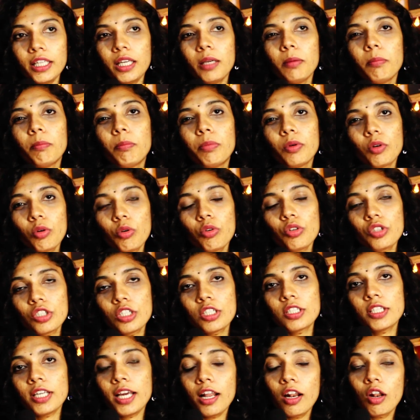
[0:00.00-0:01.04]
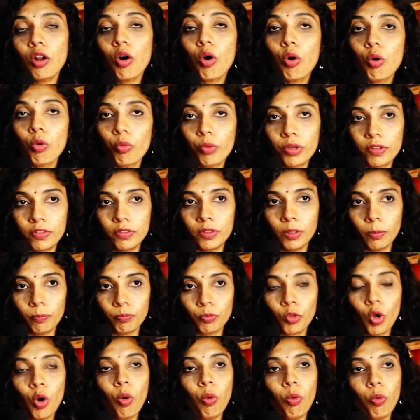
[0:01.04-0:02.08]
they brought it along with them
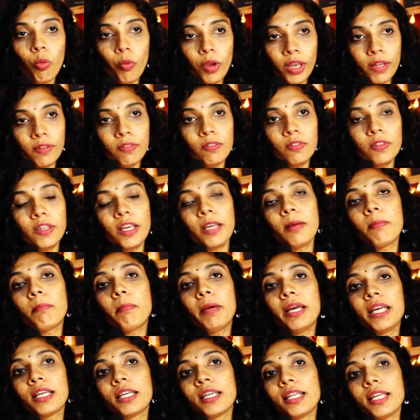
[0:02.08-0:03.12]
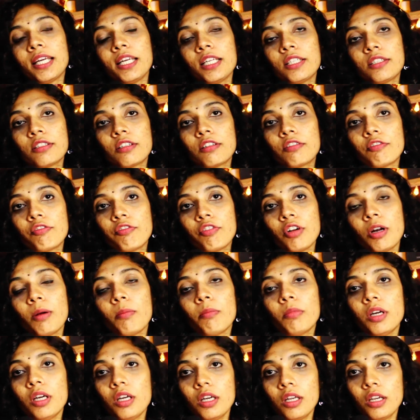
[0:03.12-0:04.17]
when they migrated
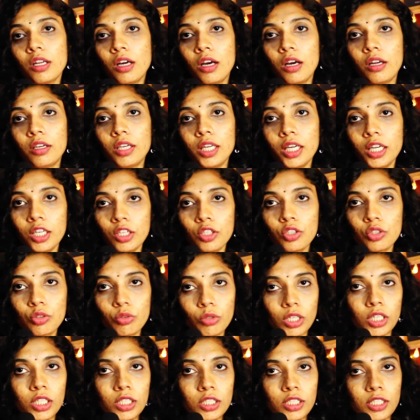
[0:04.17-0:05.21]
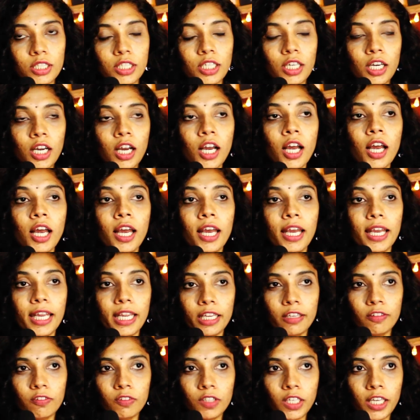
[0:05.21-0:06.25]
from Iran into India
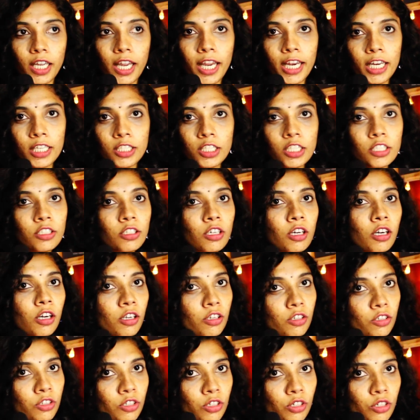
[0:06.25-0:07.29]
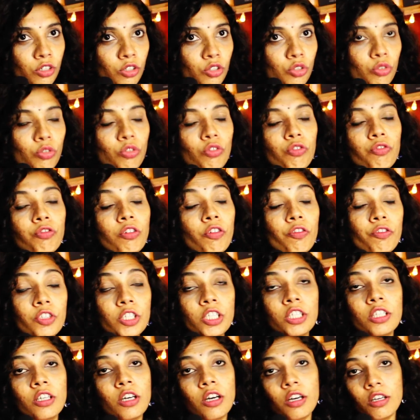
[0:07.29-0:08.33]
in the 1800 to
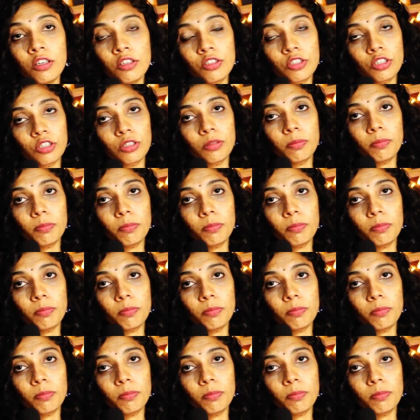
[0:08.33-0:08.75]
1500